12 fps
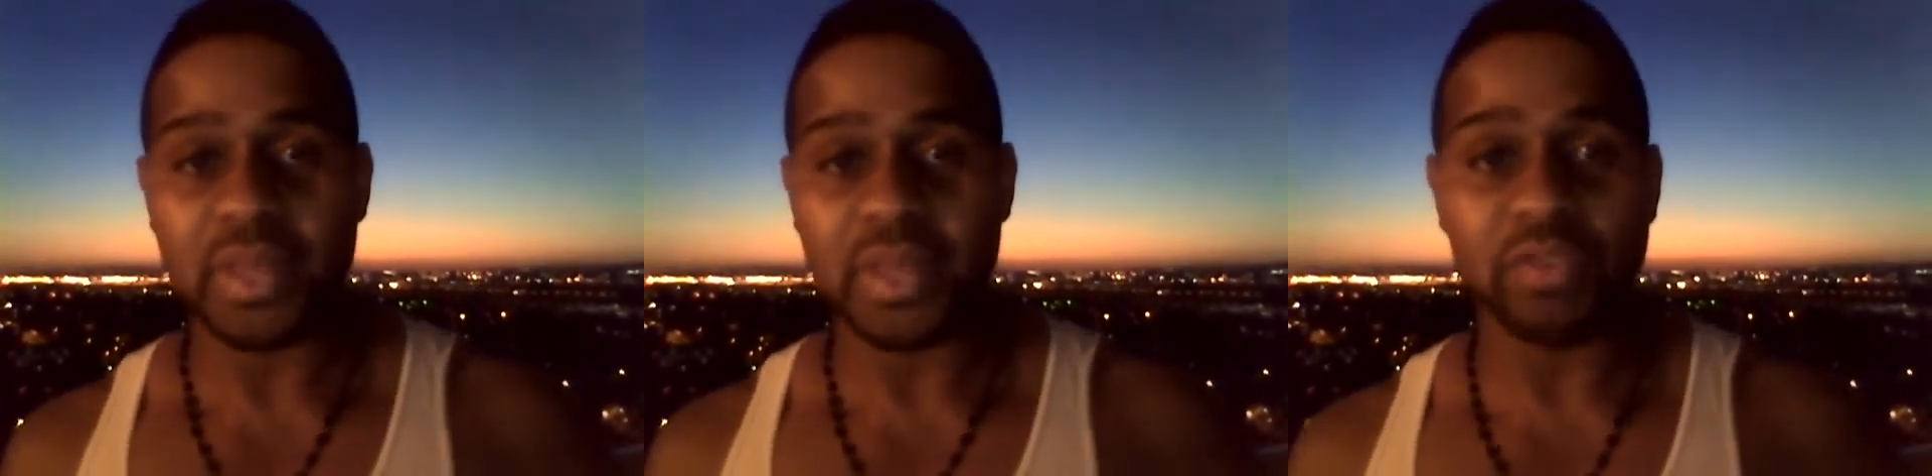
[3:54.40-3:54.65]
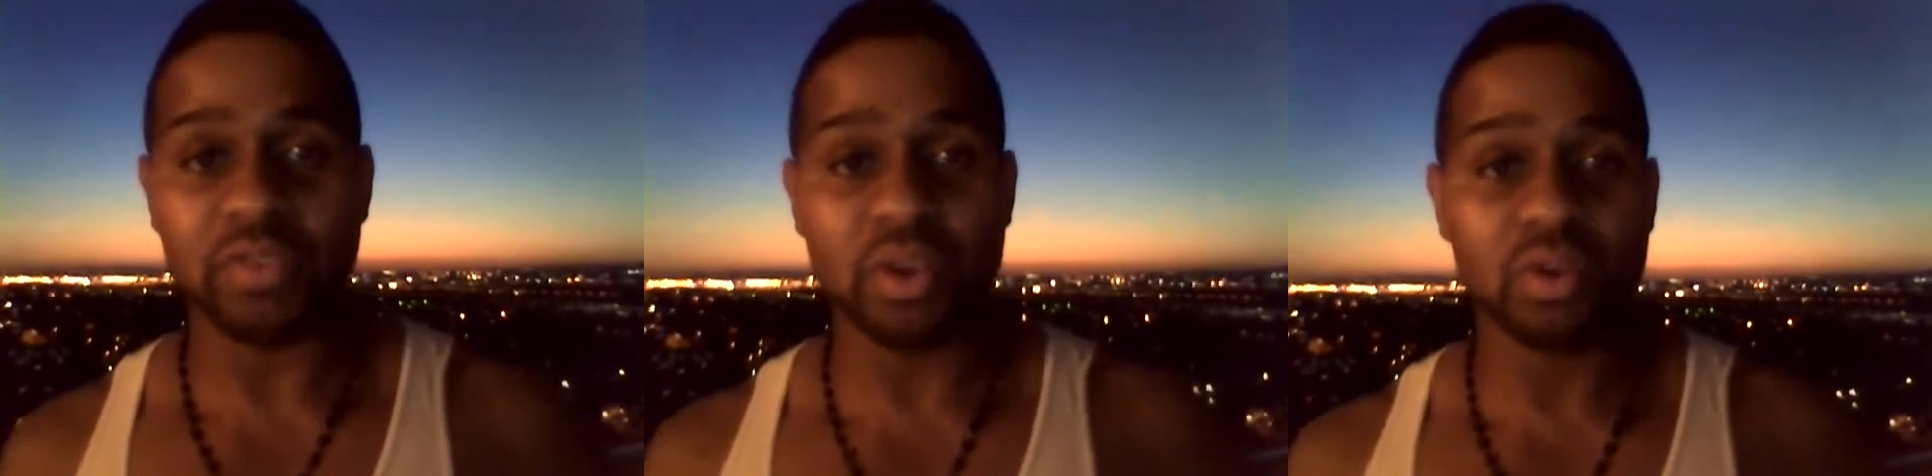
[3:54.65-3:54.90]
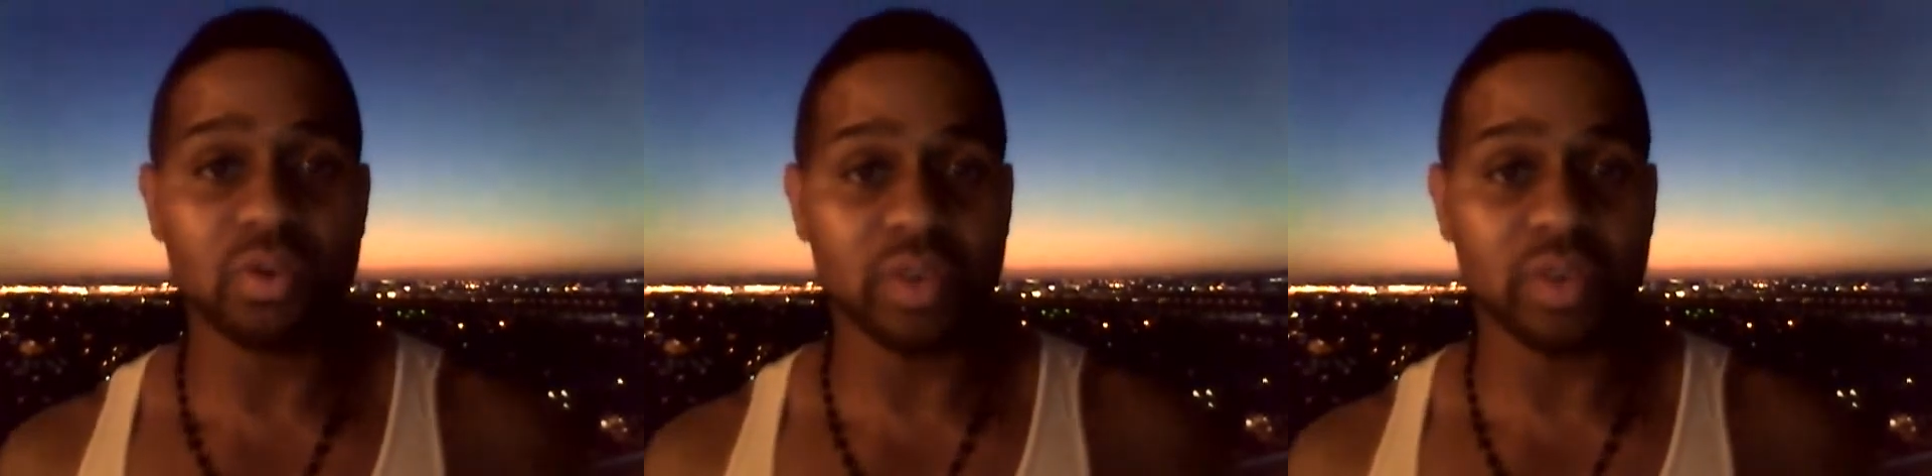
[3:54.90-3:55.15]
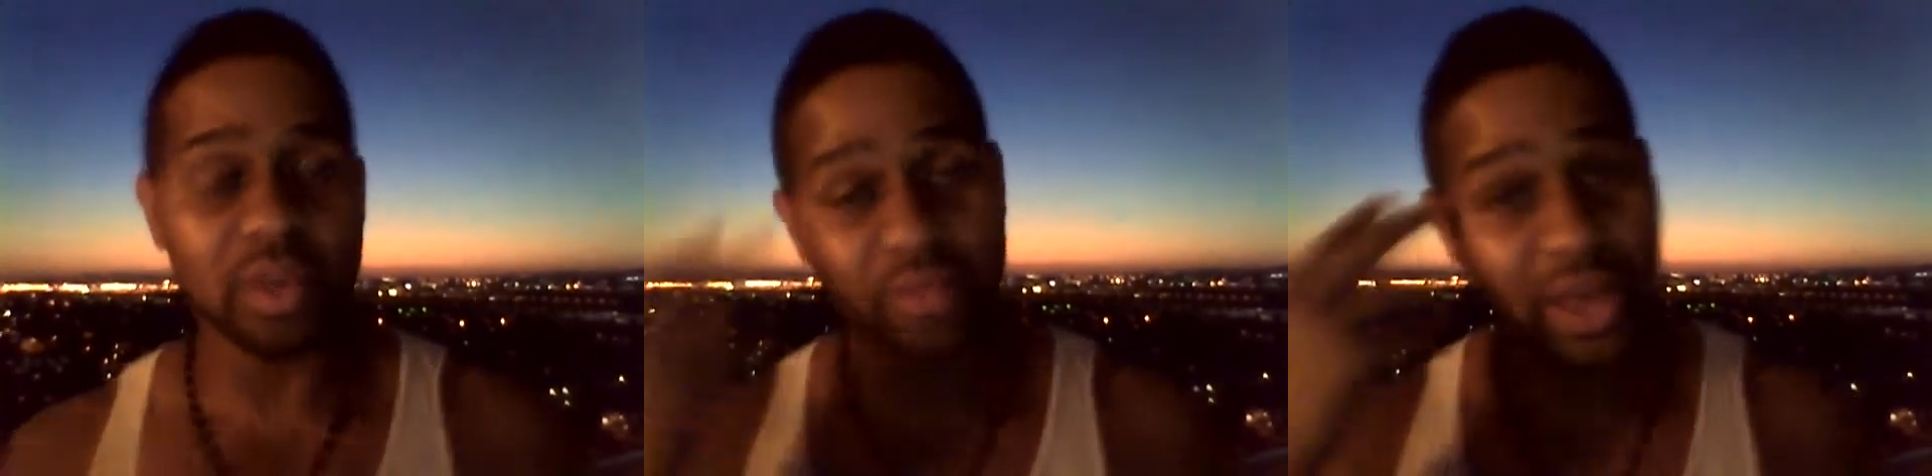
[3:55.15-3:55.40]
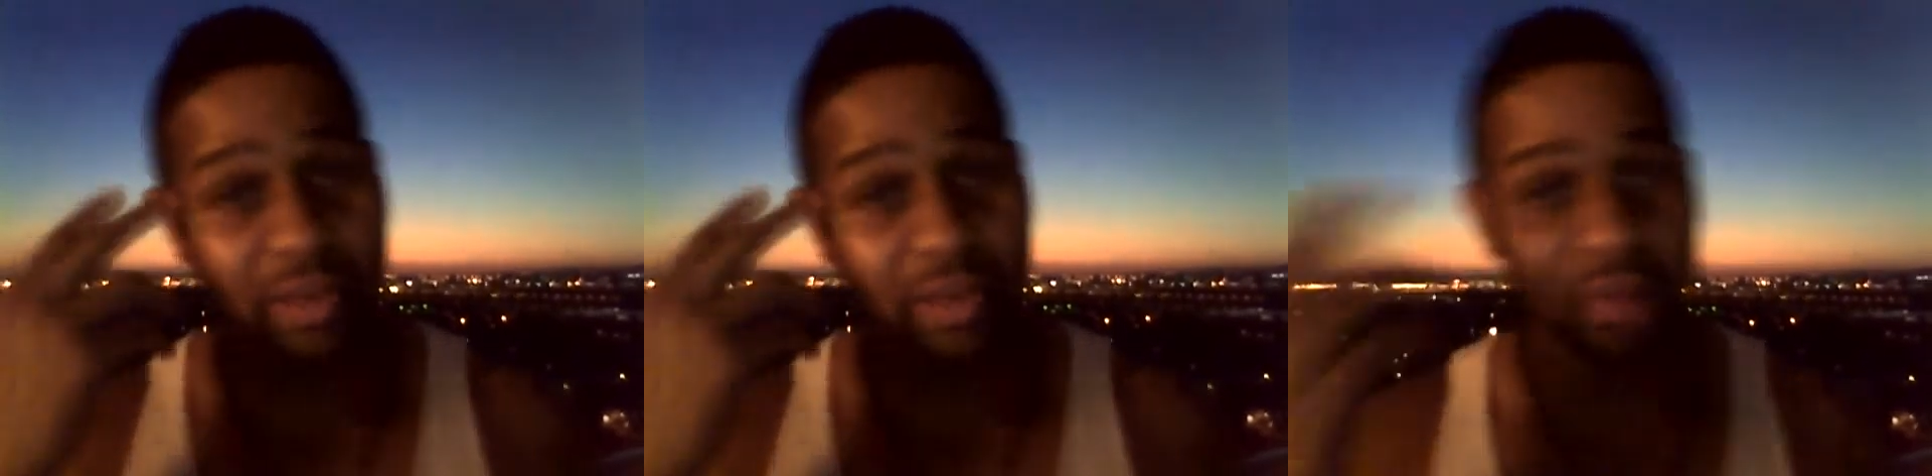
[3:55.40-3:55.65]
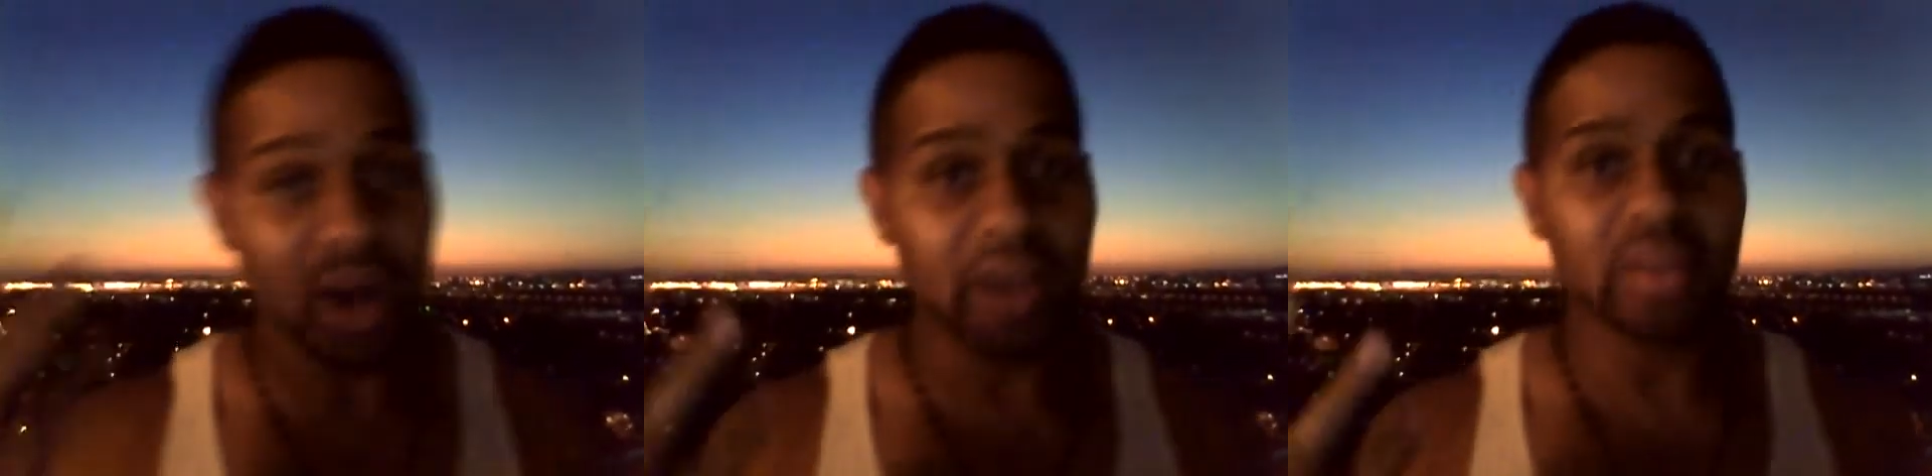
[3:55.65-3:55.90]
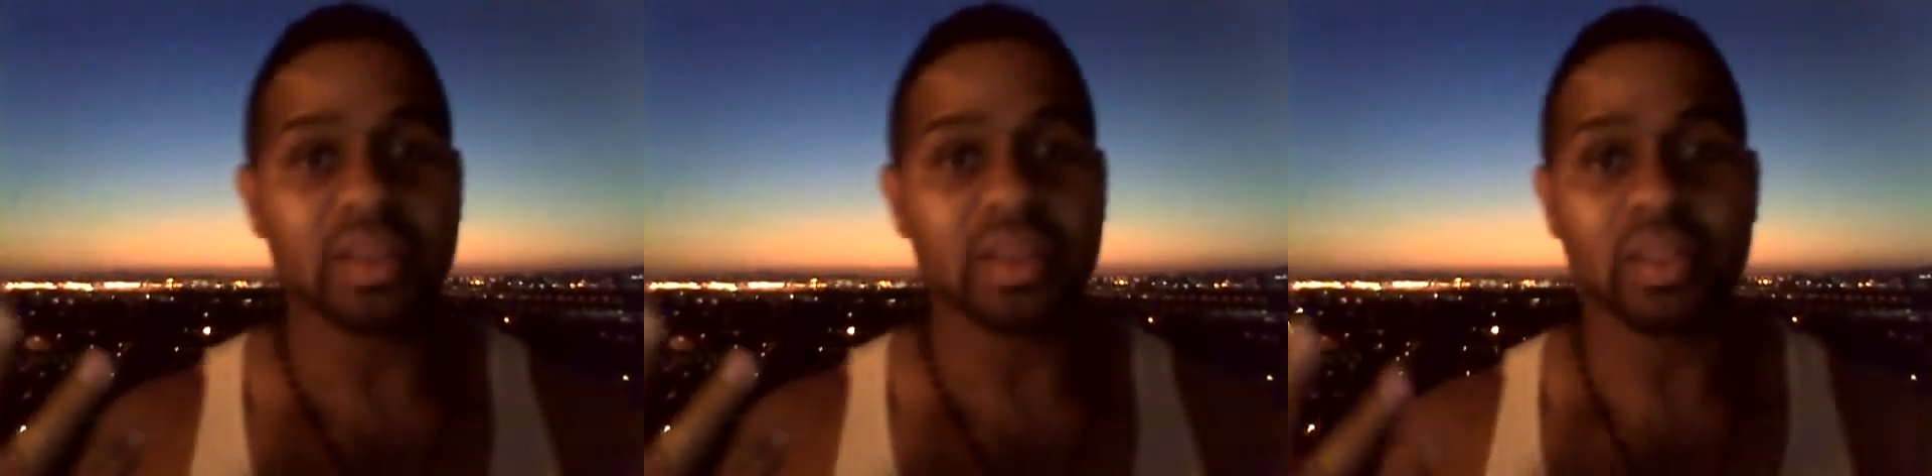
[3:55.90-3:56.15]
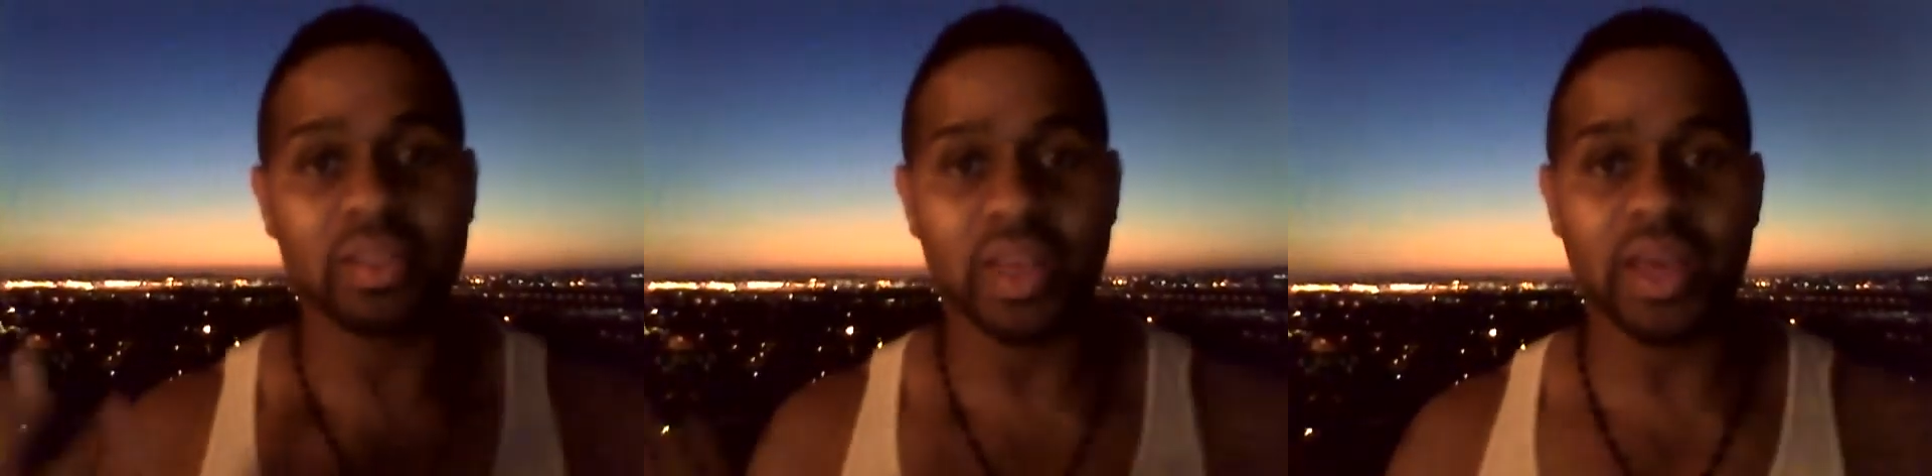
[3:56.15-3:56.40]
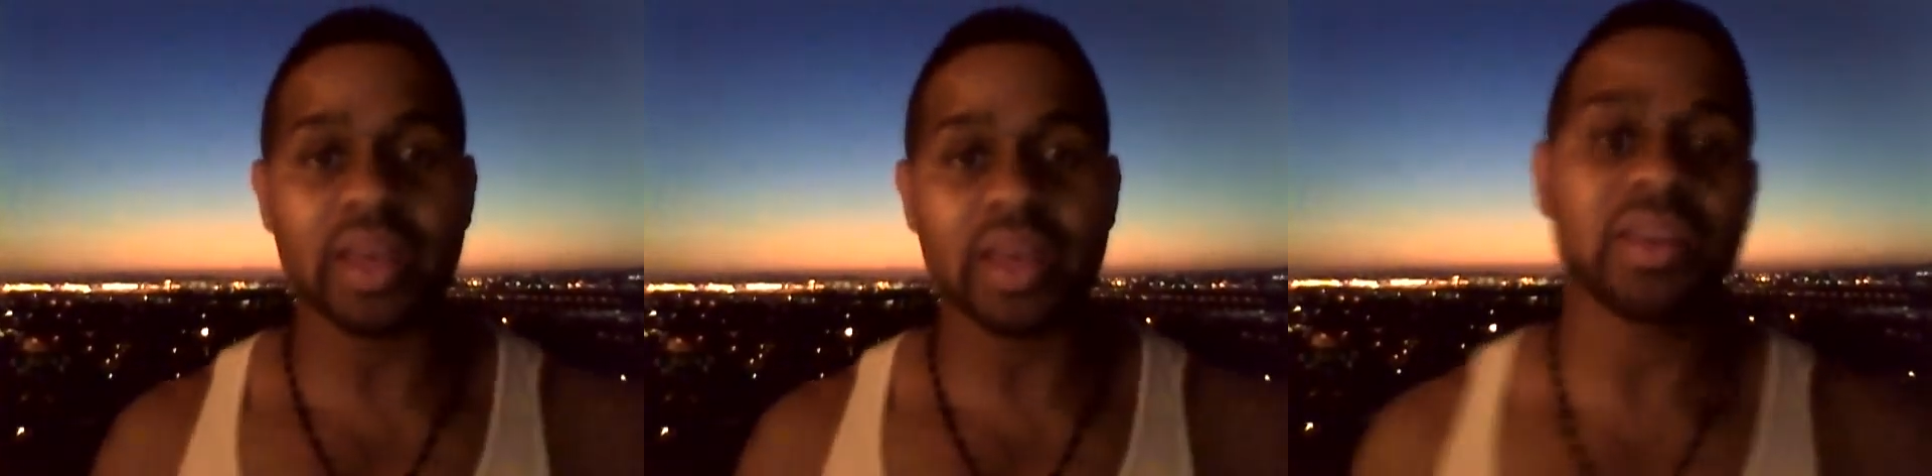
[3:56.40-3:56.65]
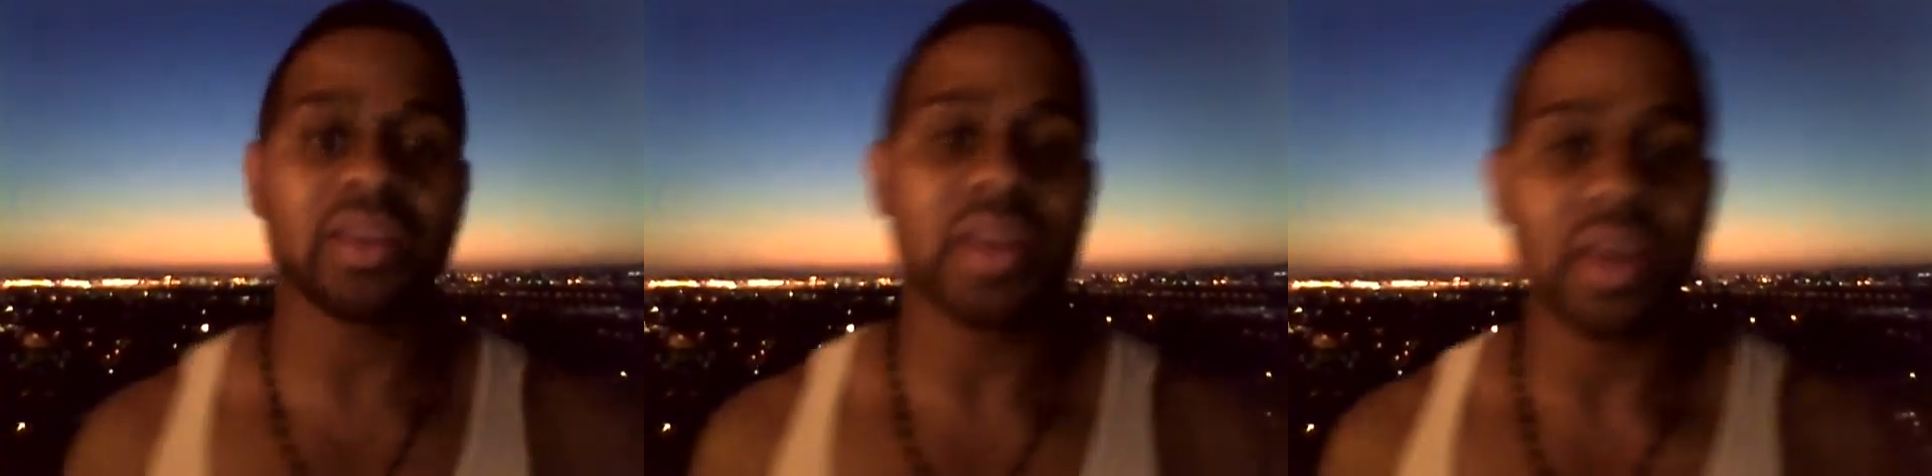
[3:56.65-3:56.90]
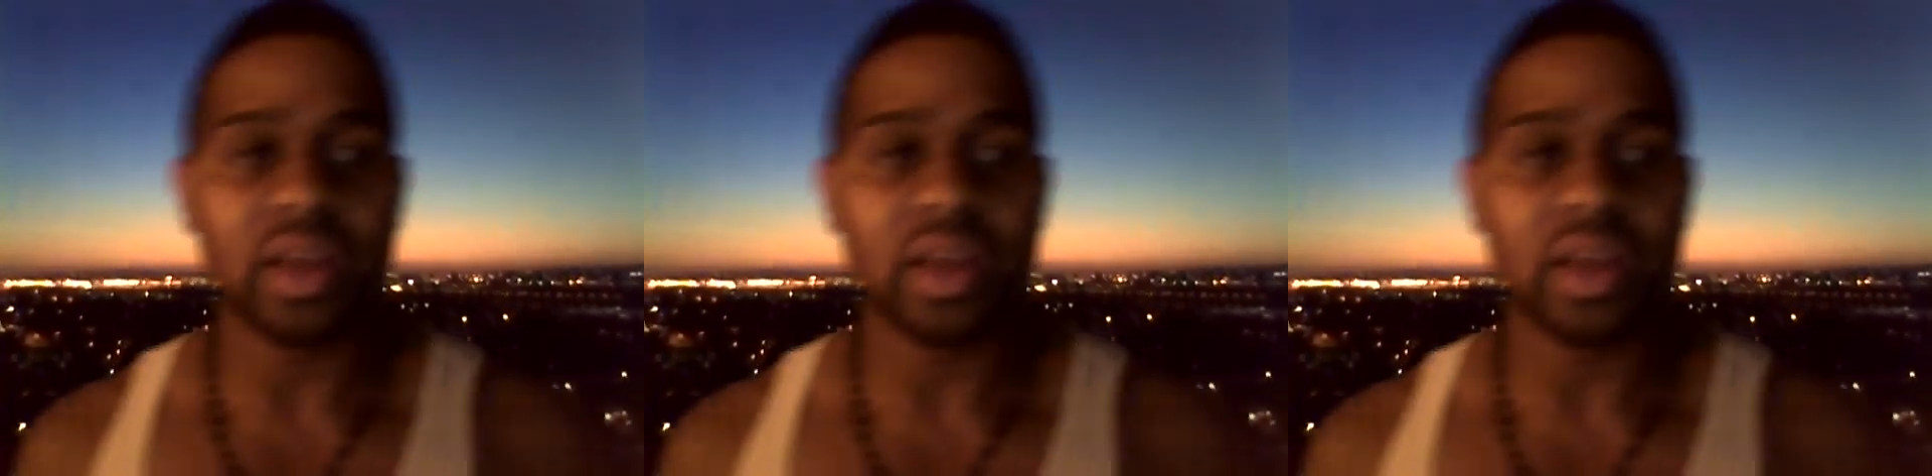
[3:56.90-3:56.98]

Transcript: If you keep that in mind, then